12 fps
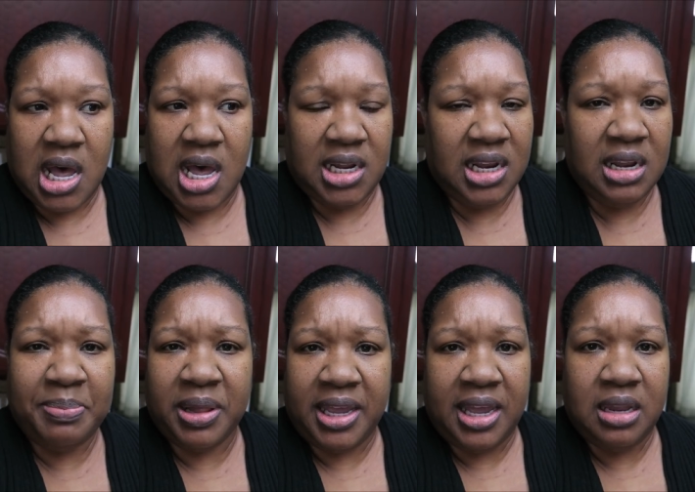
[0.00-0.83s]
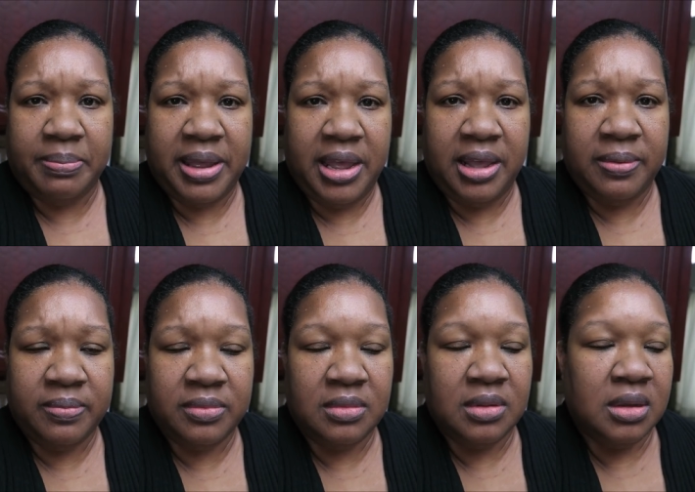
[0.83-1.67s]
I didn't plan to pay.
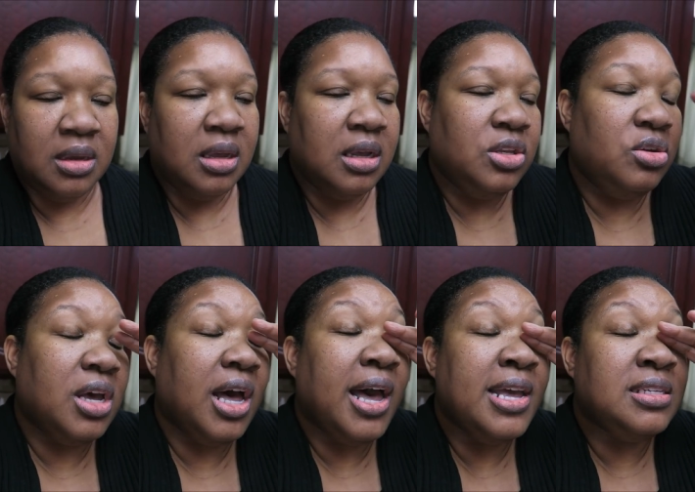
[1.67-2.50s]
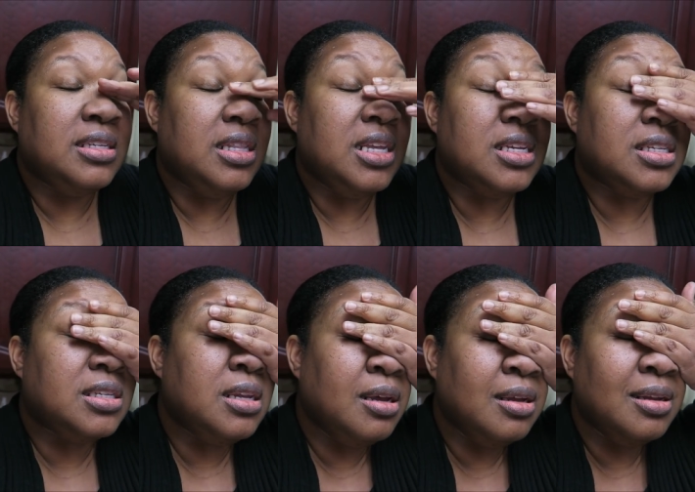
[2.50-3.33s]
You guys,
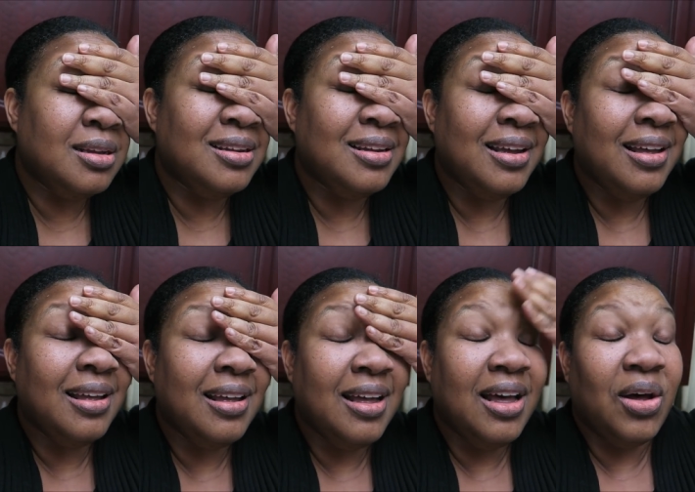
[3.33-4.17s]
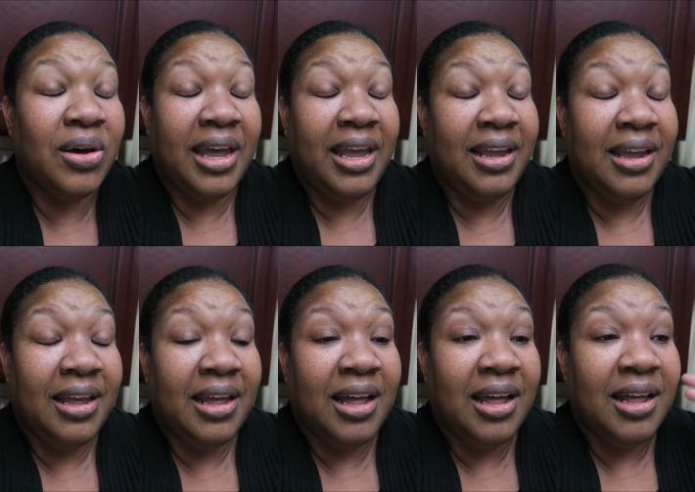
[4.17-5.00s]
this, okay,
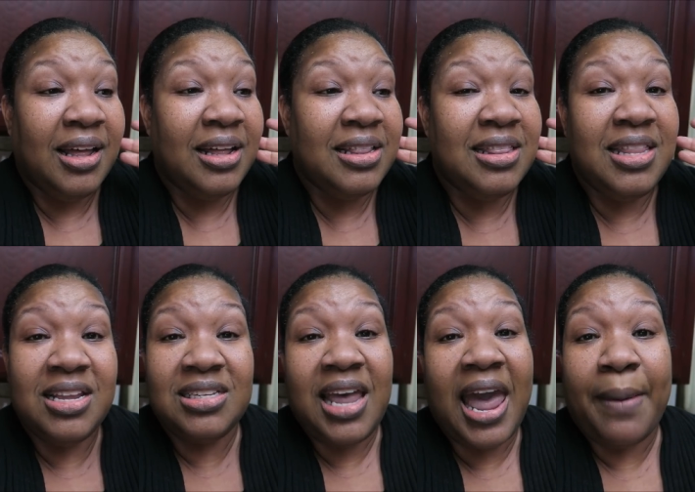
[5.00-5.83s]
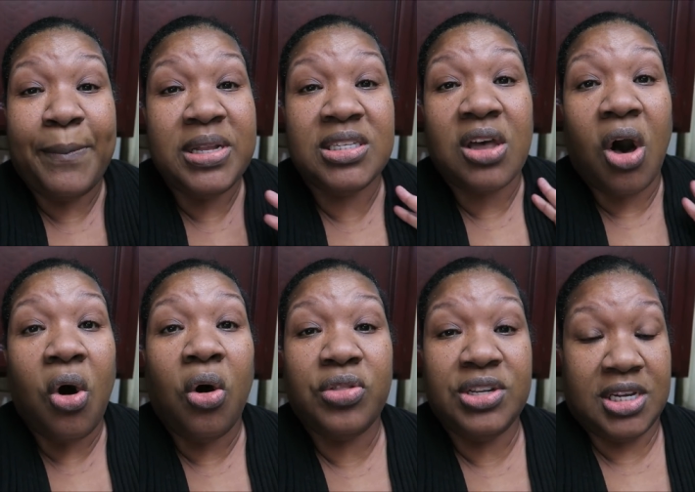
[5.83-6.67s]
this happens
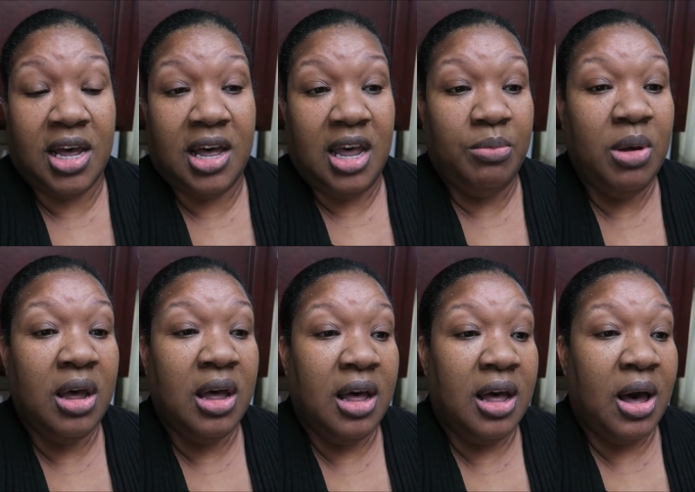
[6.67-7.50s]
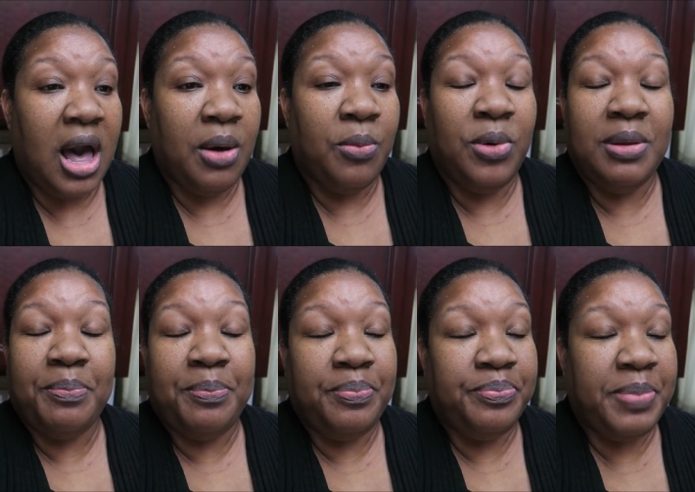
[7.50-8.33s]
all the time.
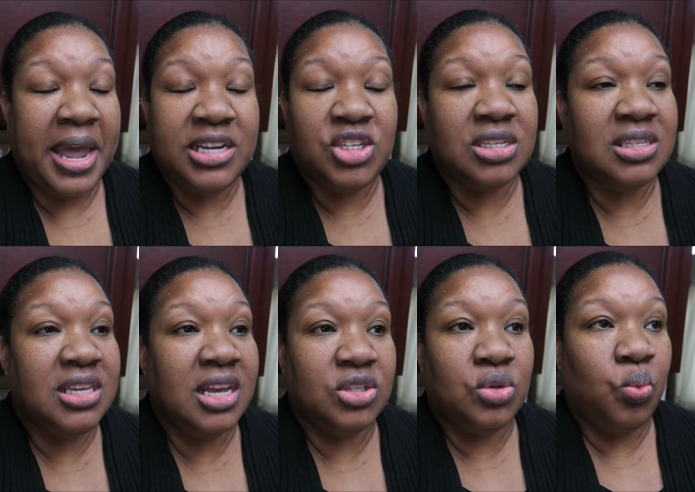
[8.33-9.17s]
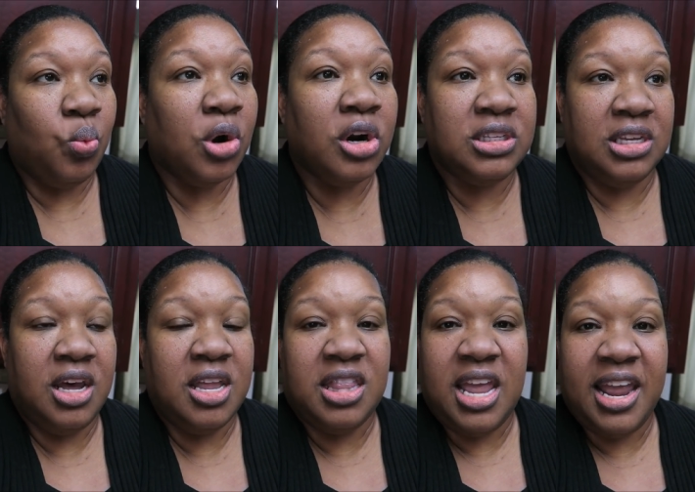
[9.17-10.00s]
When patients get work
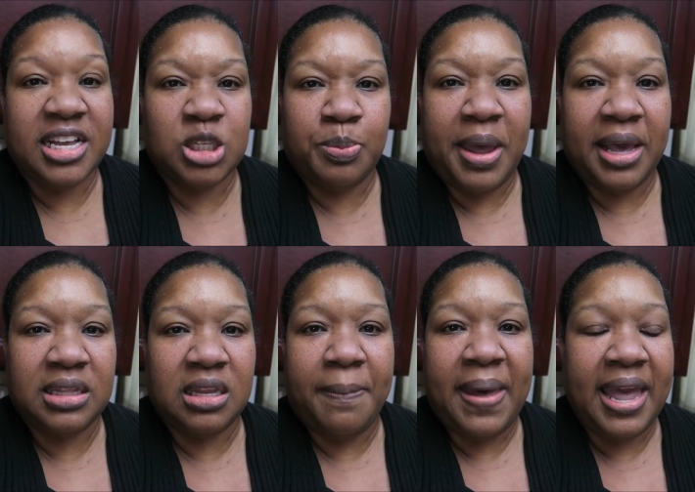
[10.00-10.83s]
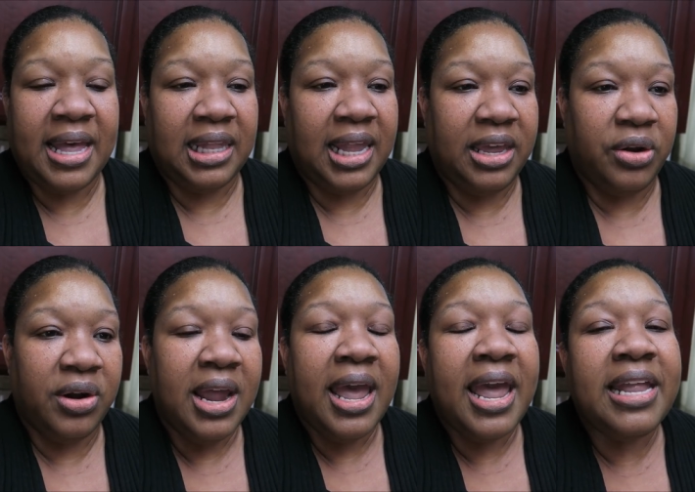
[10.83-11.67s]
done, they expect to pay it later.